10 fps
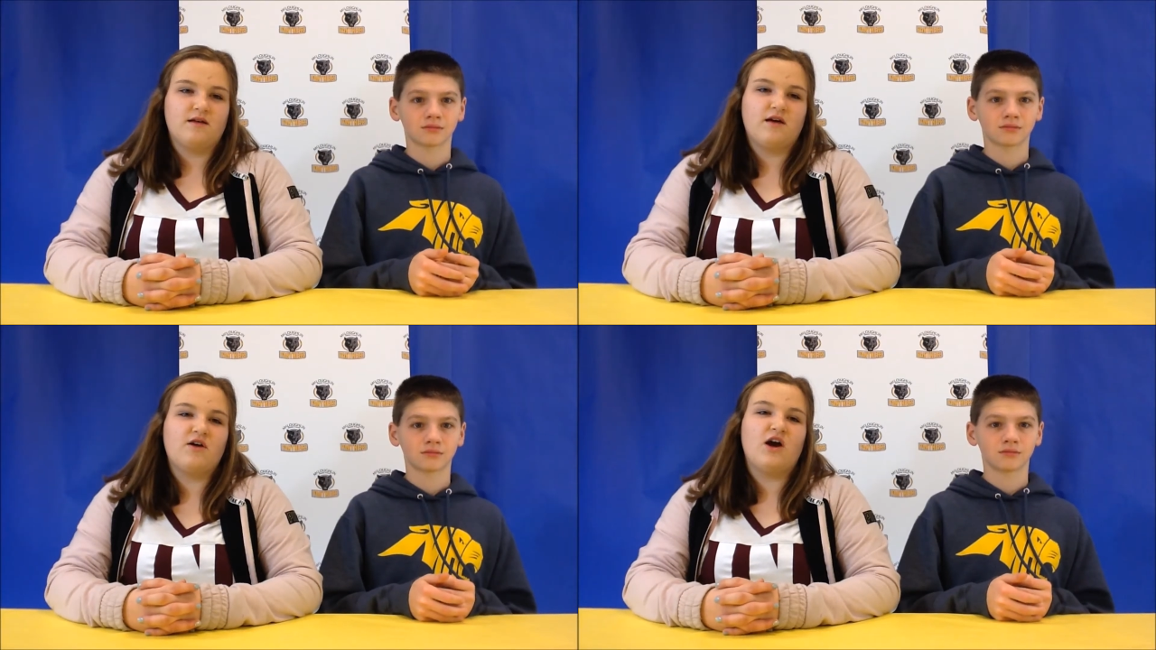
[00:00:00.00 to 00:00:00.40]

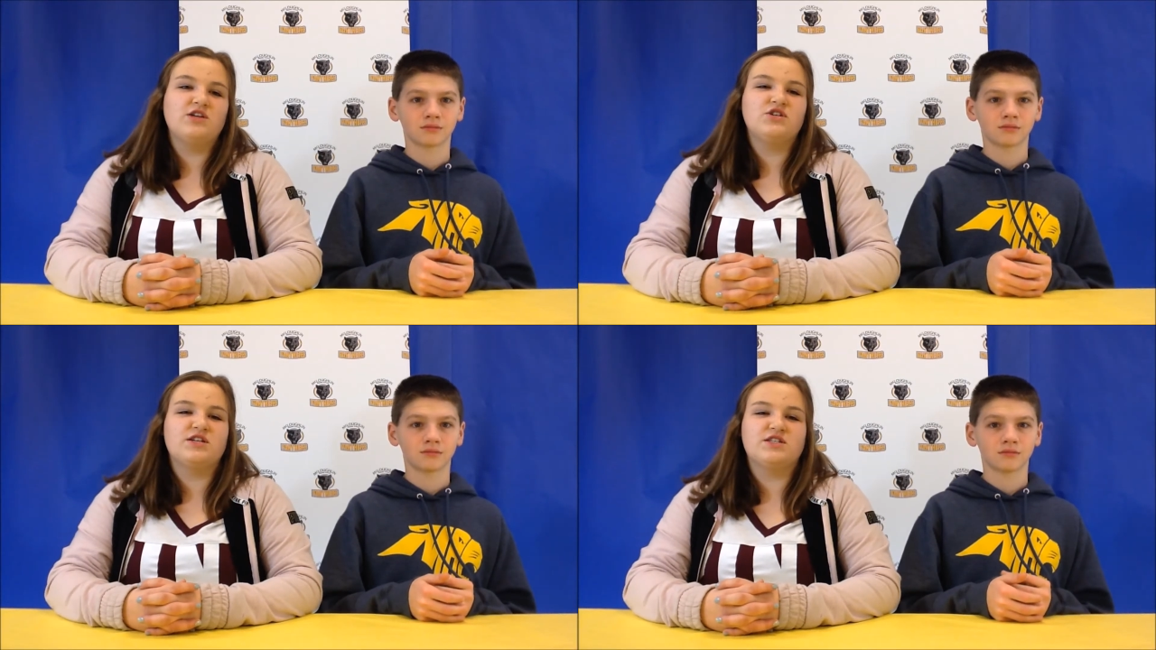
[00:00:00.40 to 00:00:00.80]

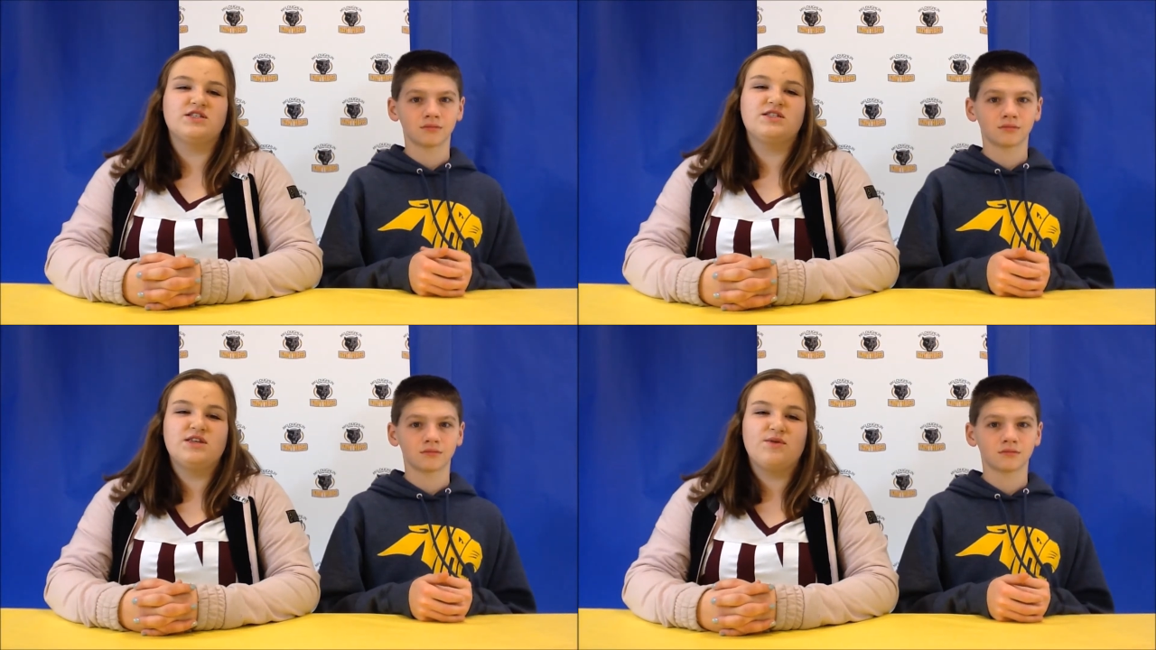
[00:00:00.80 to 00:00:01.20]

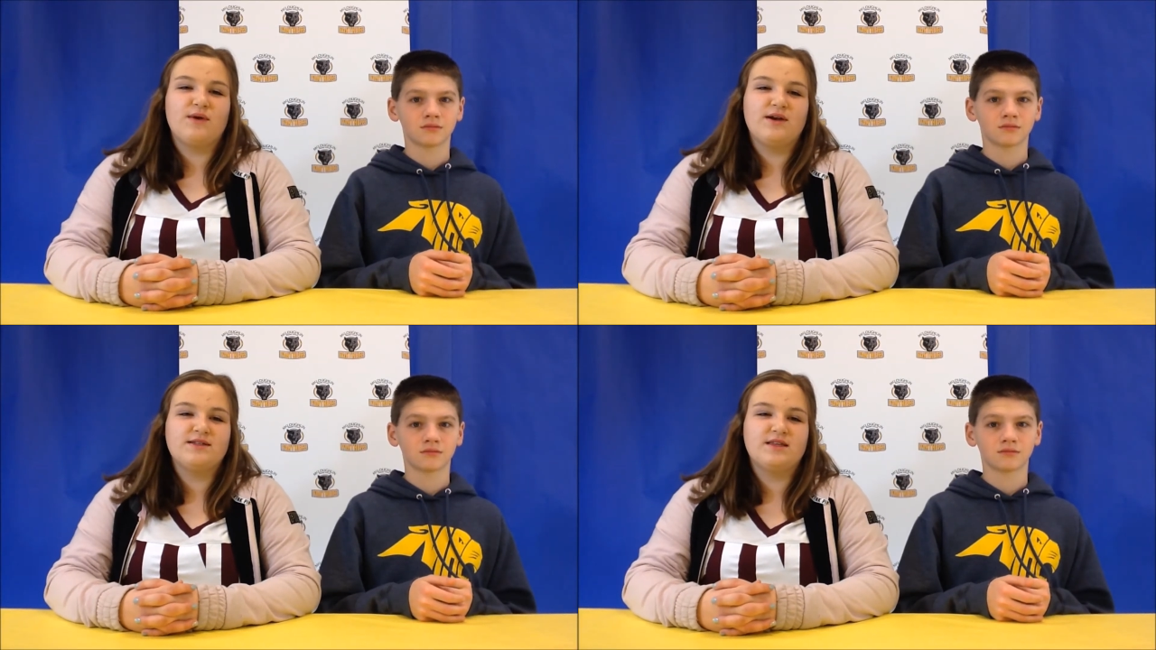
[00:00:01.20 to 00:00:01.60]
Speaker 1: Congratulations to the
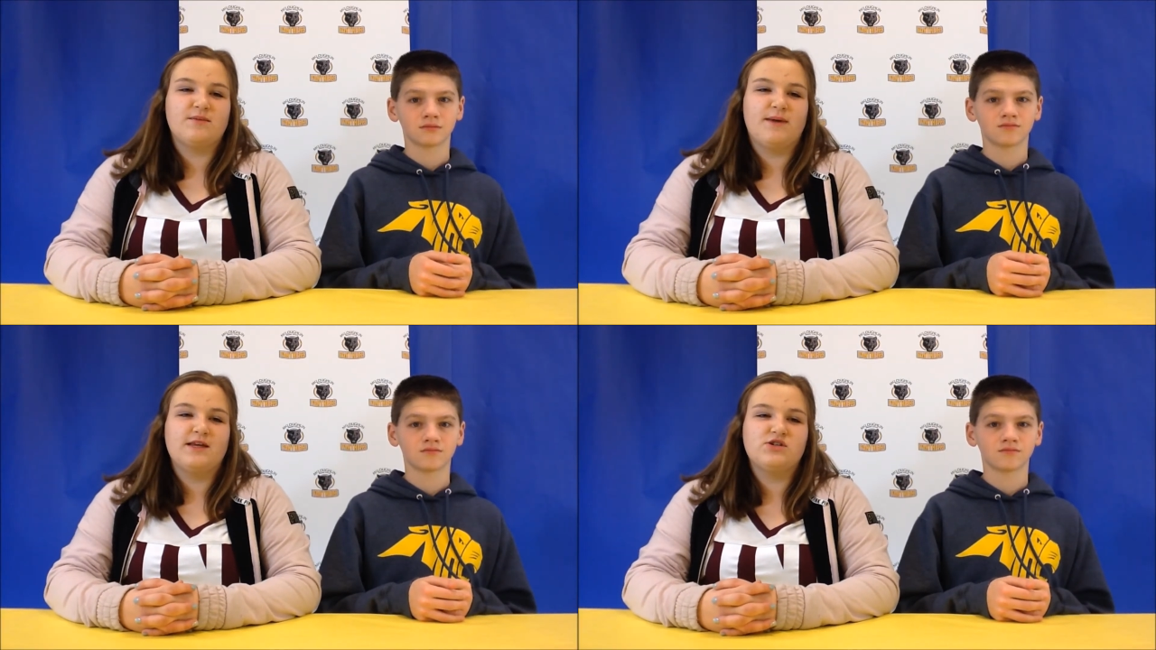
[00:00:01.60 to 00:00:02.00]
winners of the
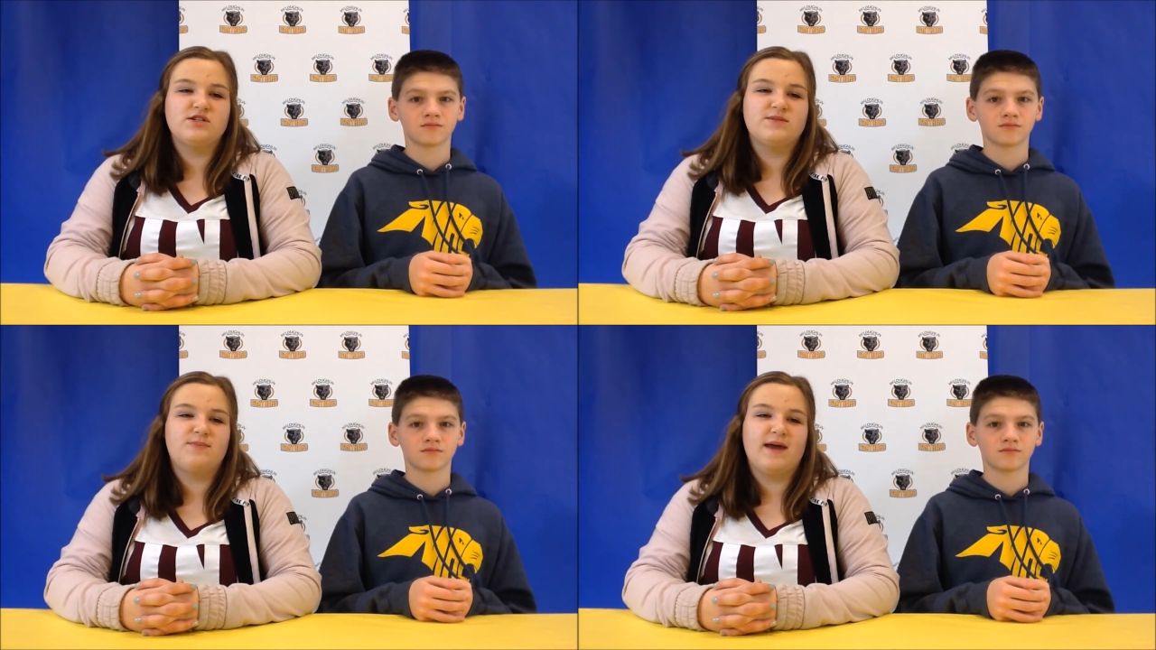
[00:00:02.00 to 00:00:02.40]

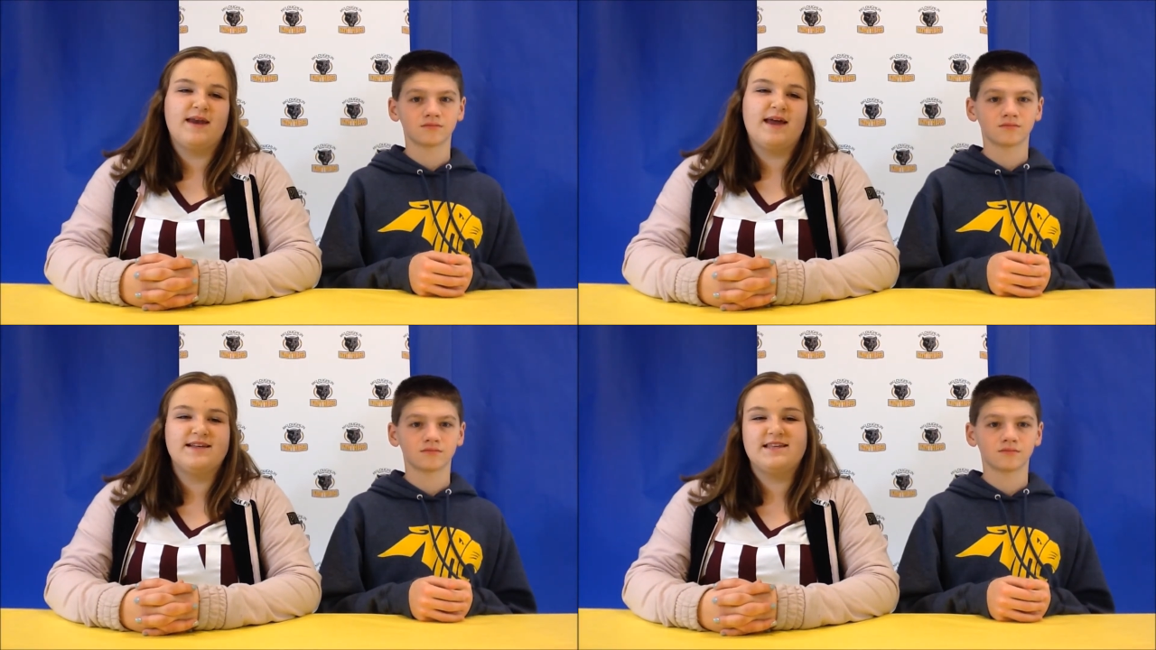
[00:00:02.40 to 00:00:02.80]
Patriots
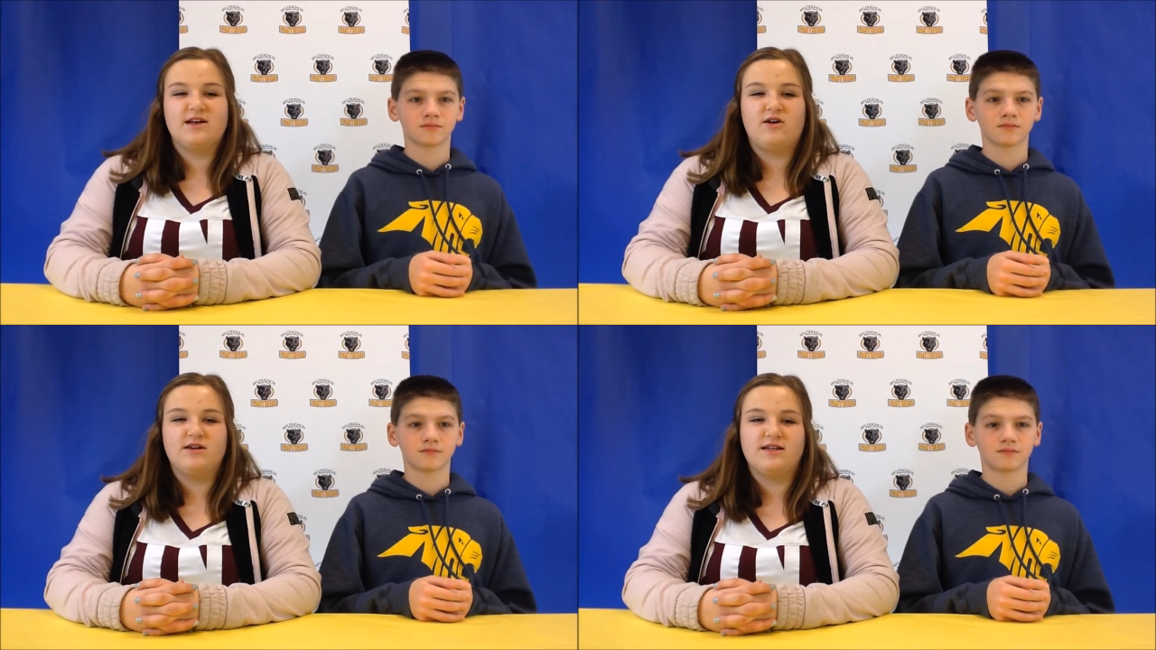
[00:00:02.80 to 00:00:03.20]
Pen Essay
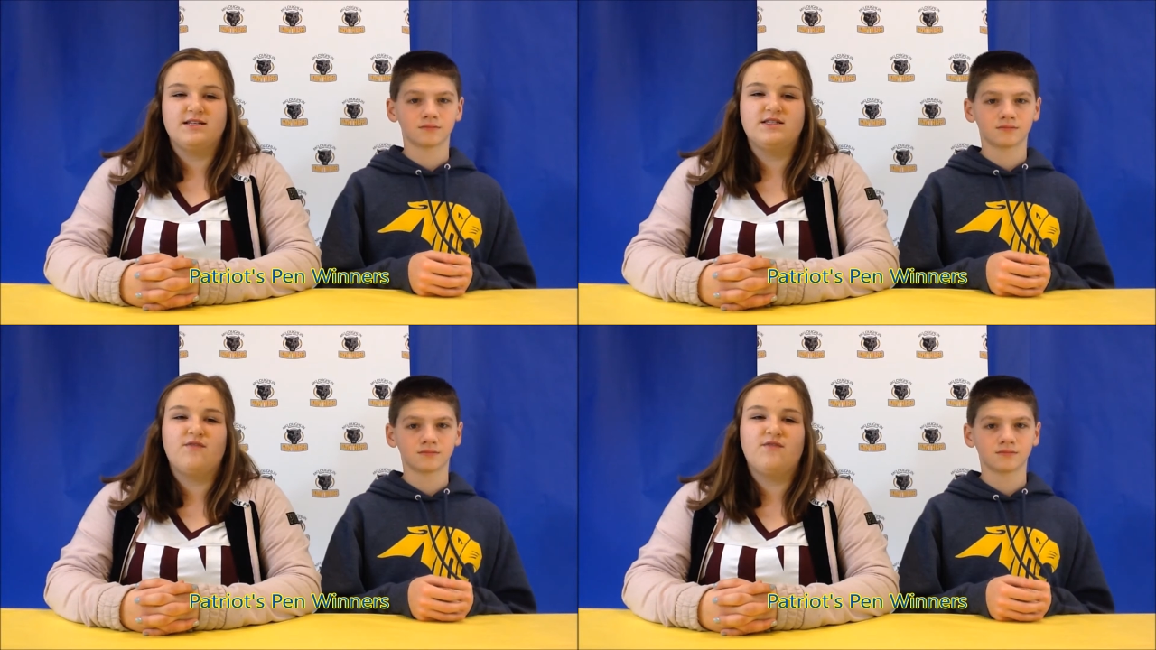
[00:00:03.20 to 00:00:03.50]
Contest.